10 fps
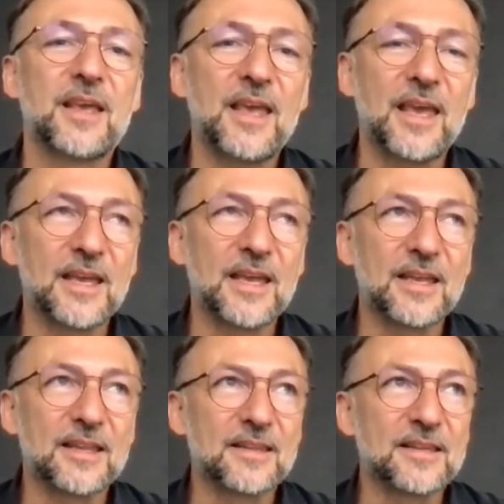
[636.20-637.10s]

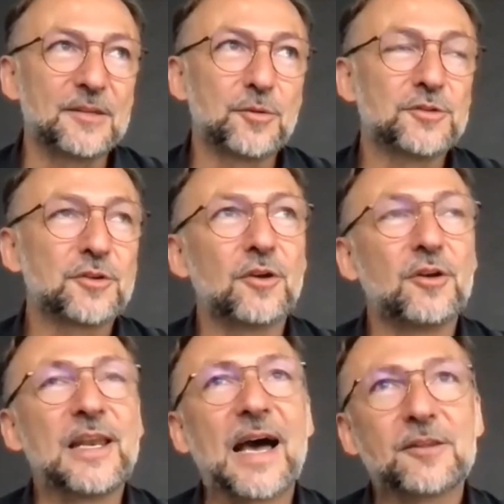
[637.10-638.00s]
And it was
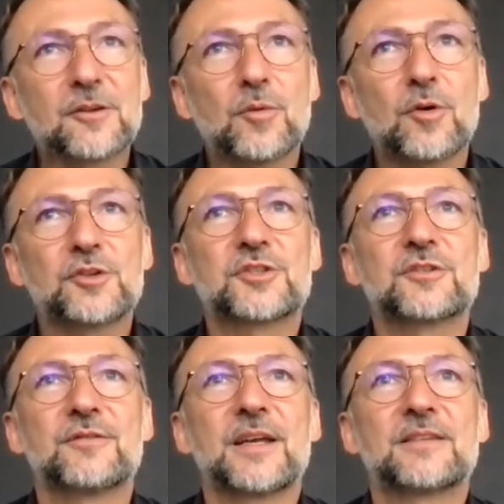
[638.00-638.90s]
a lighter
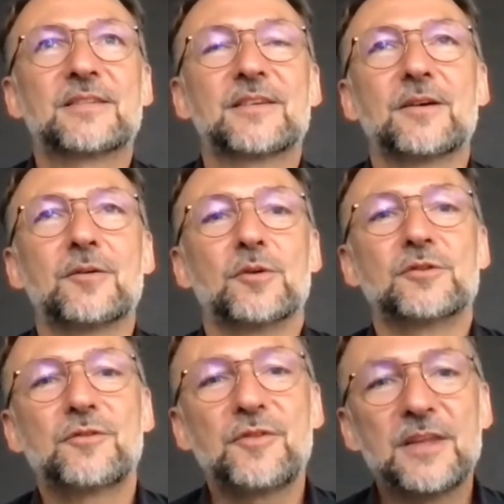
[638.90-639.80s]
watch that
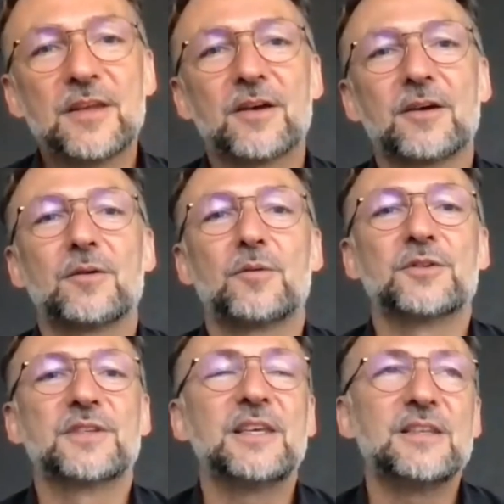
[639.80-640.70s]
was thinner,
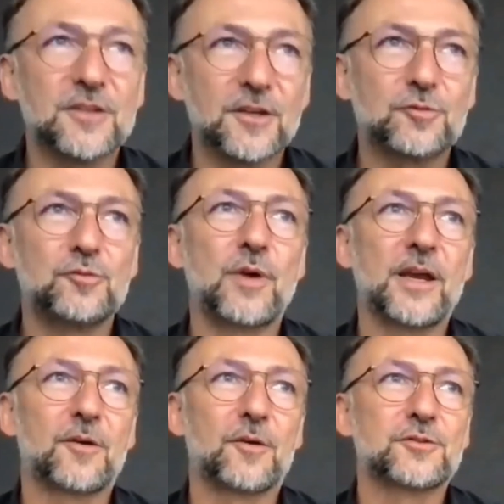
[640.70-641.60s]
was easier to
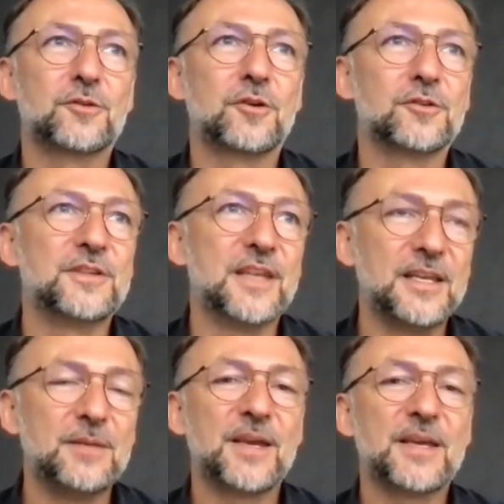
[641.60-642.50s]
wear also on a
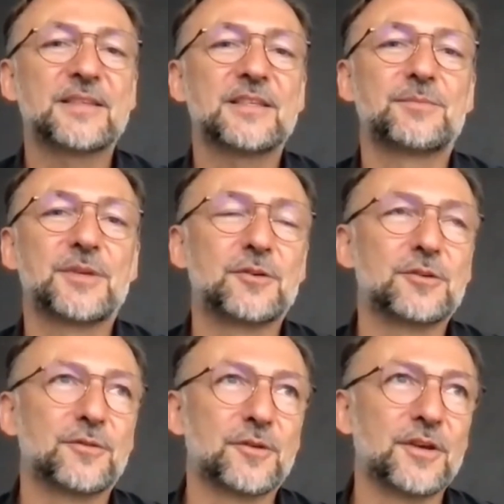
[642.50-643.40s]
daily basis,
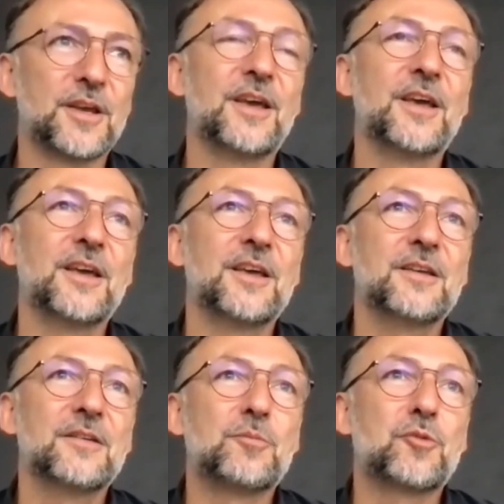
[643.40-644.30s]
because the
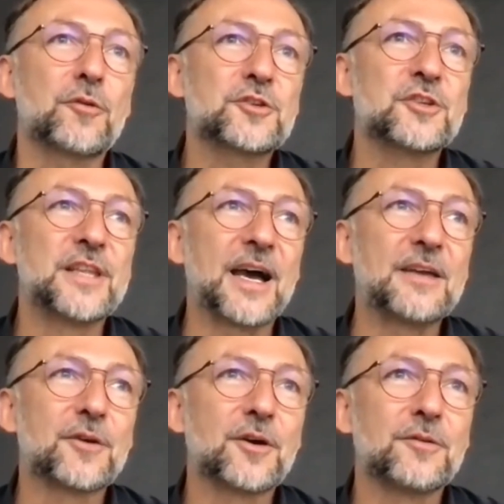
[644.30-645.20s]
professional
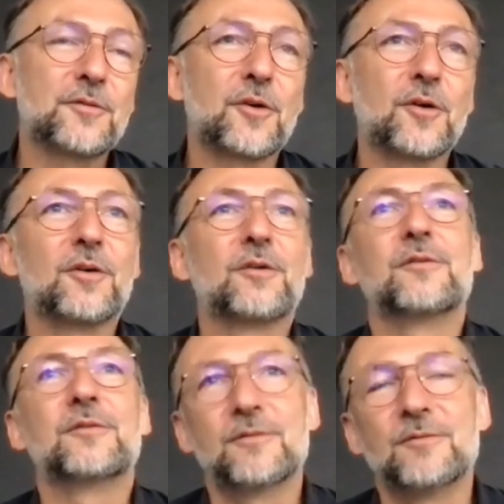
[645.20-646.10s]
diver for
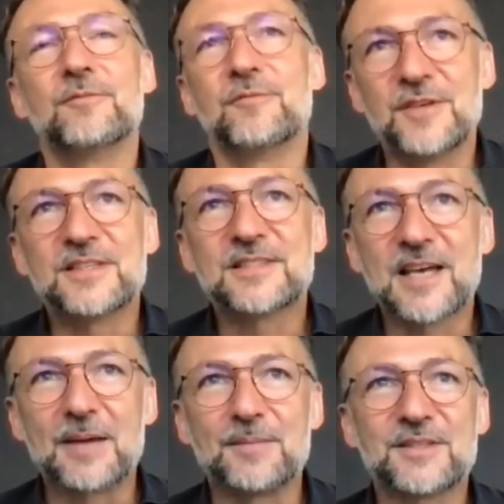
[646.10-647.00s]
these
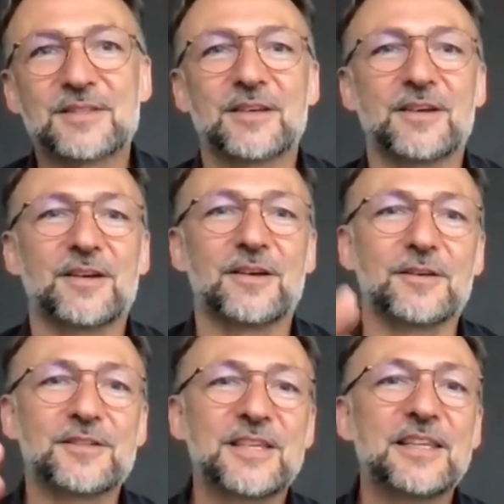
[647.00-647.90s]
times
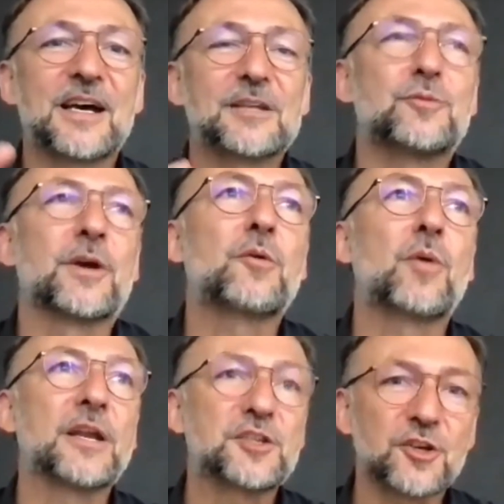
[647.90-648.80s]
standards were
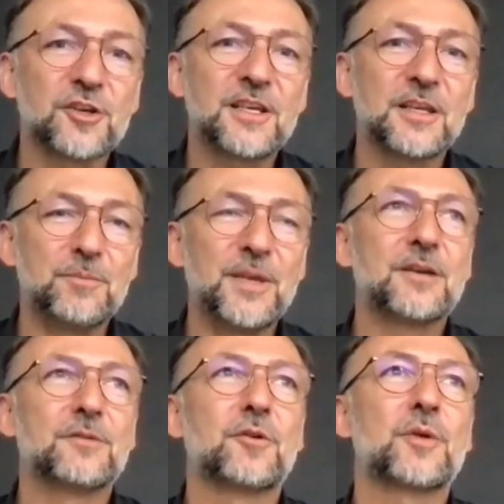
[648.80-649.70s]
quite chunky and
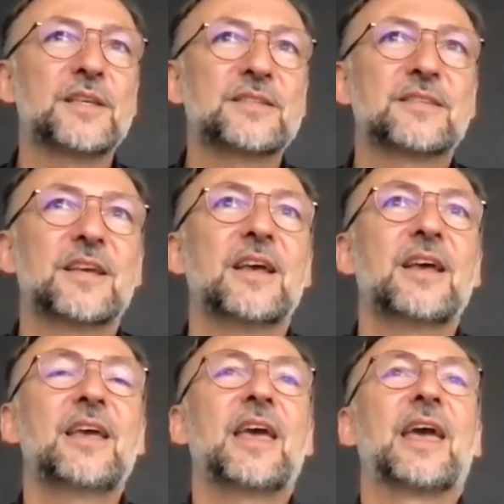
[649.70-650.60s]
big on the wrist.
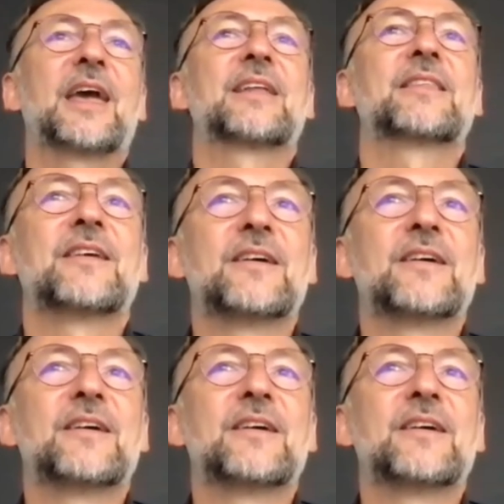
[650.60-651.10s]
And